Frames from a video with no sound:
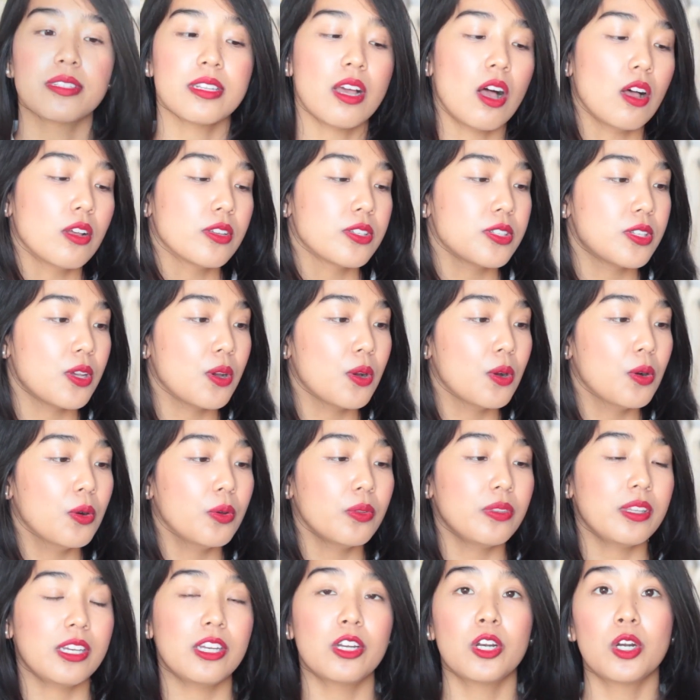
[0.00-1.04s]
was
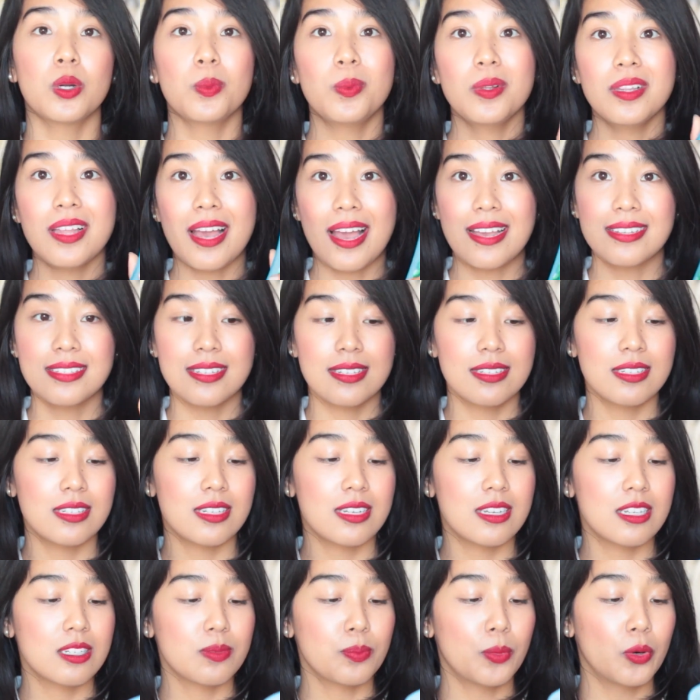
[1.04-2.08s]
also the Herbal
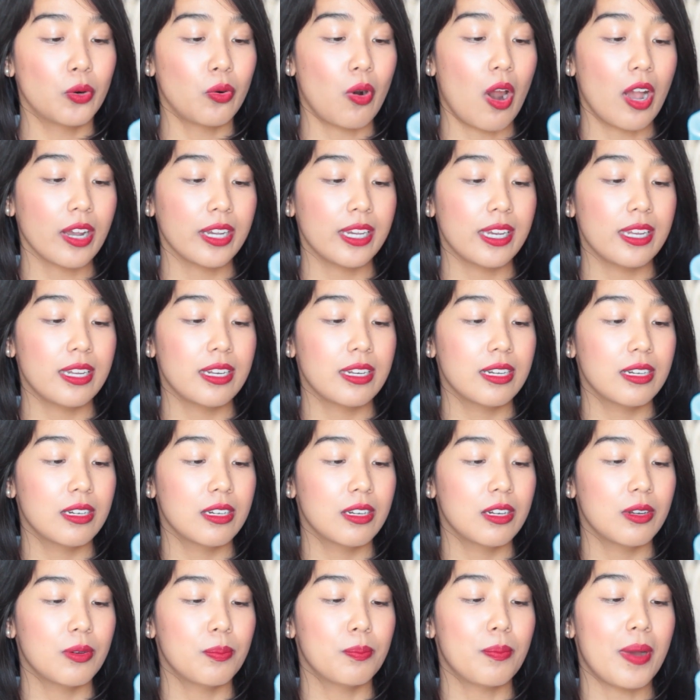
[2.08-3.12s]
Essences
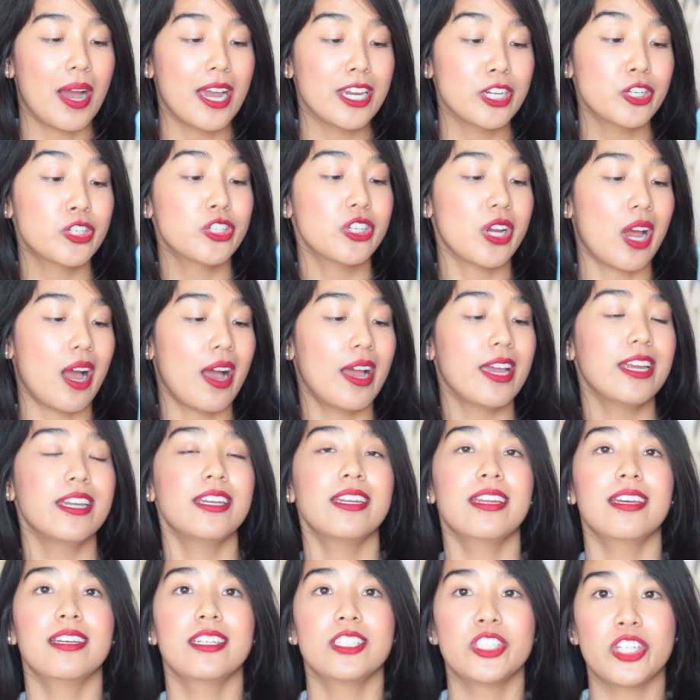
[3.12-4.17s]
Moroccan My
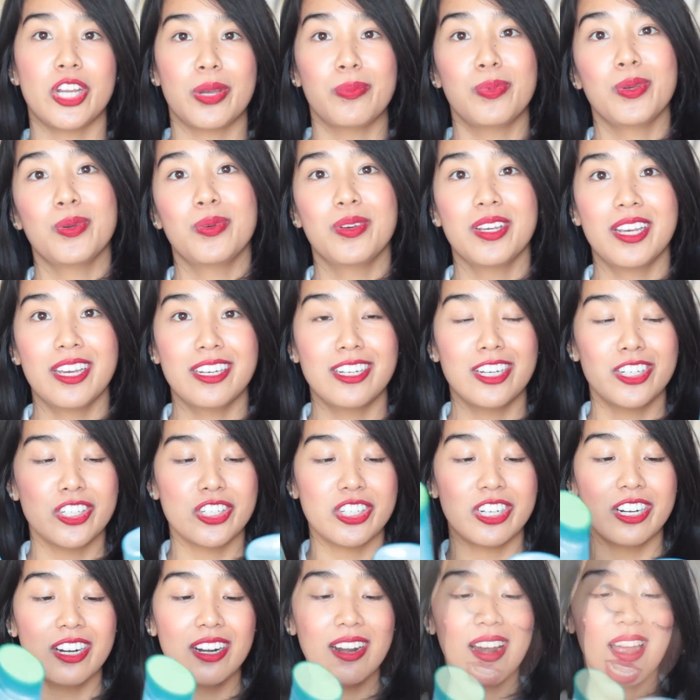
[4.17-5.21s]
Shine shampoo and
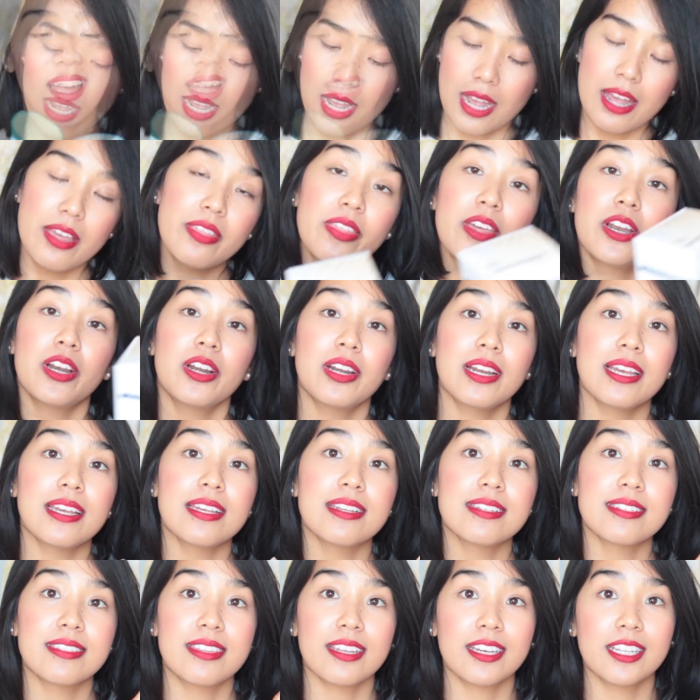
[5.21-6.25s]
conditioner. There
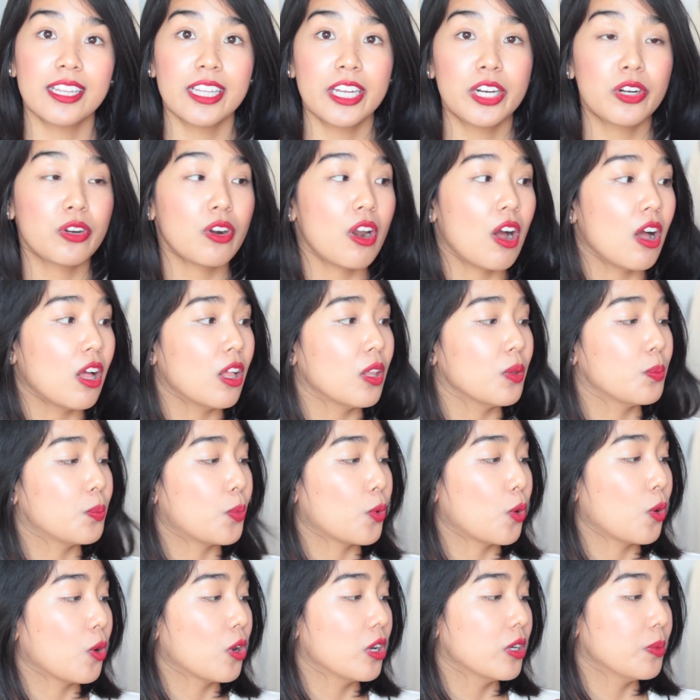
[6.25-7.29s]
is the Clairol
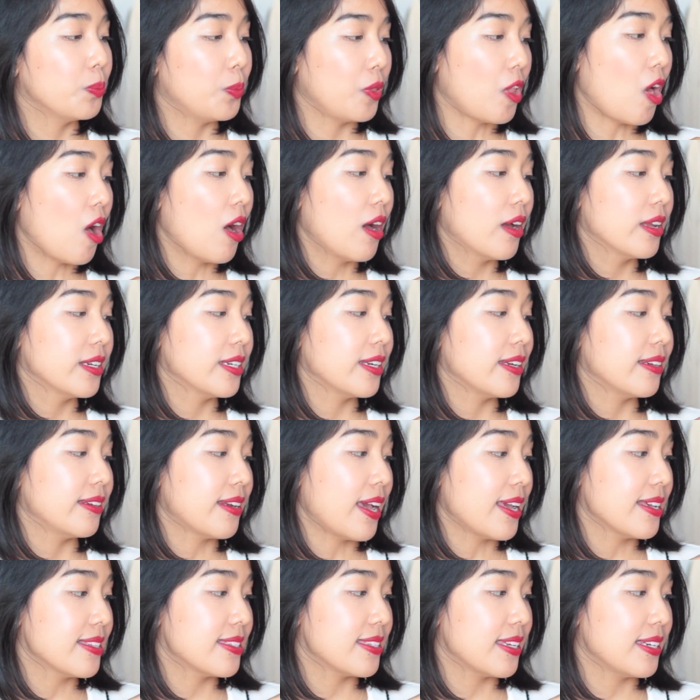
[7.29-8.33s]
Born Blonde
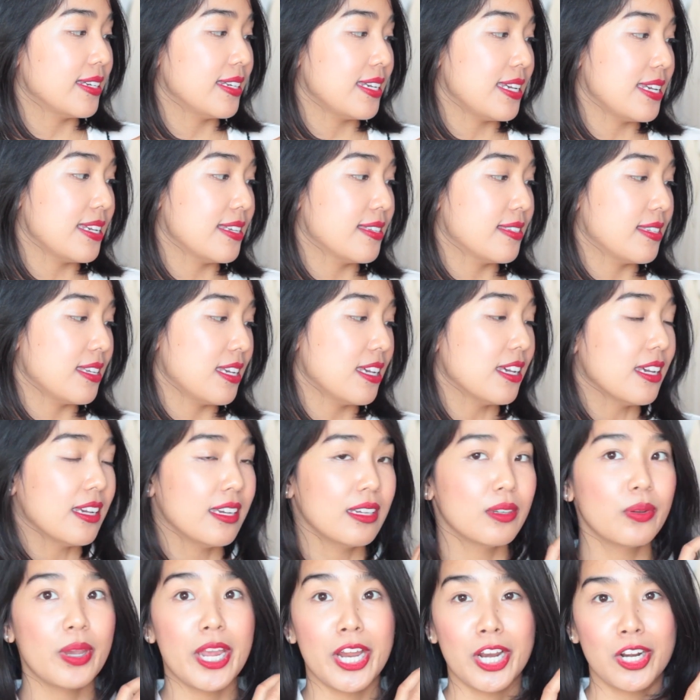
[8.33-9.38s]
Nice and
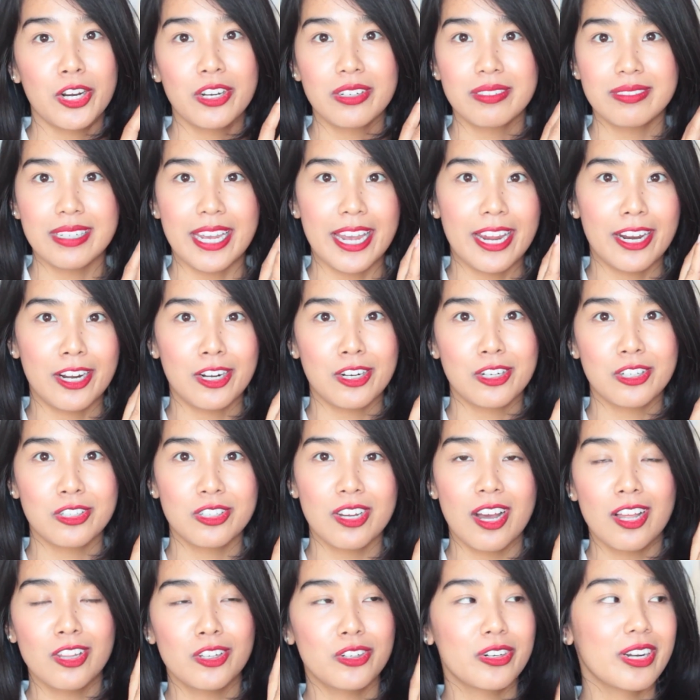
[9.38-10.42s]
Easy hair care
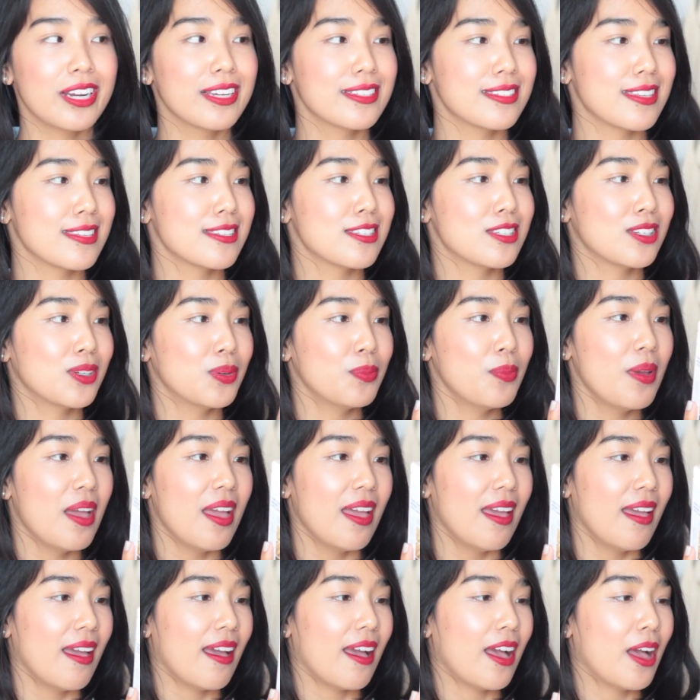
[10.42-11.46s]
coloring system.
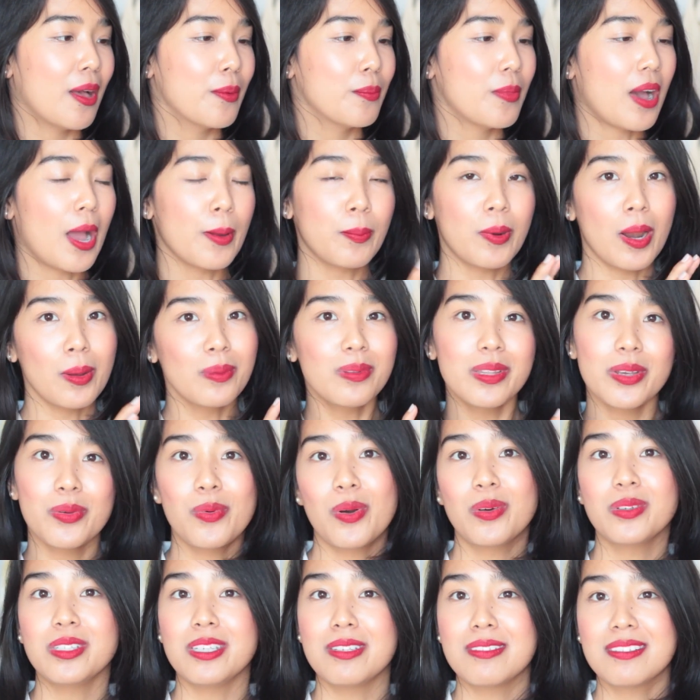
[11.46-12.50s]
Um, I probably
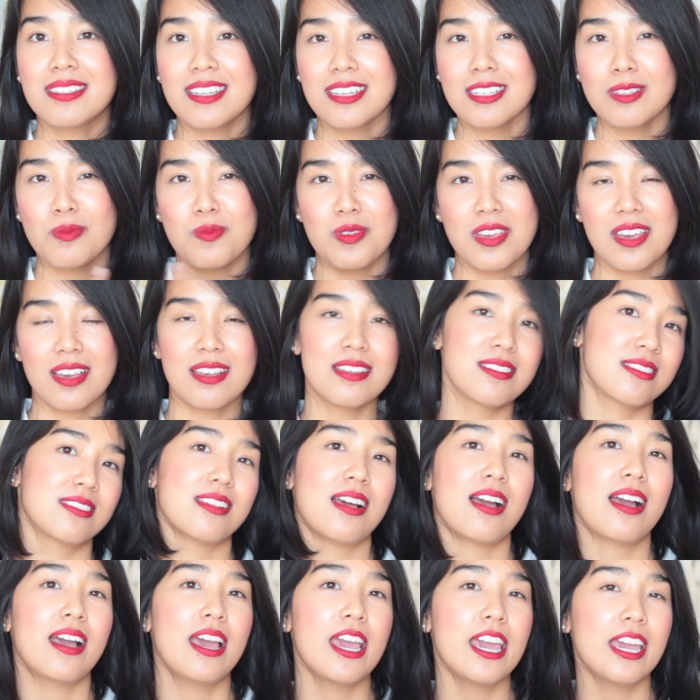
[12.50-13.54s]
won't use this because
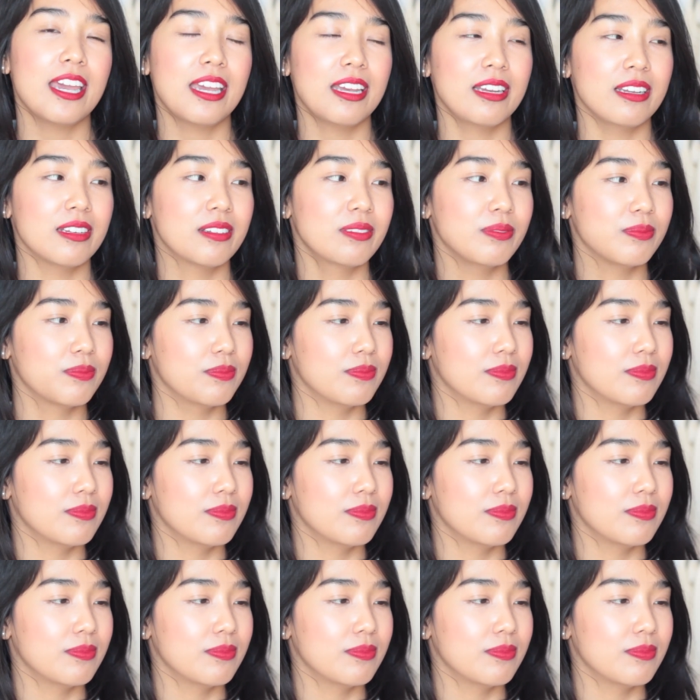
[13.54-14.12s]
I